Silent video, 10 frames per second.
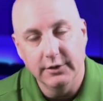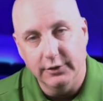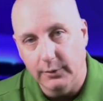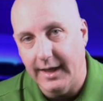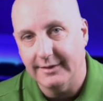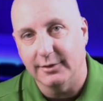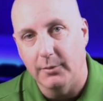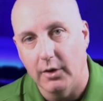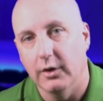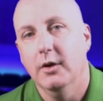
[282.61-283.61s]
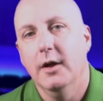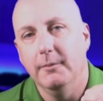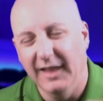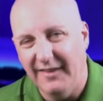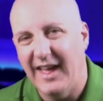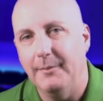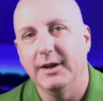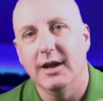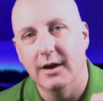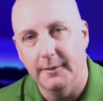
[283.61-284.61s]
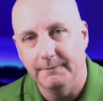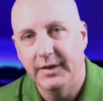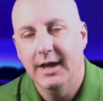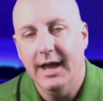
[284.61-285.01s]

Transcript: Do that tomorrow. Let that become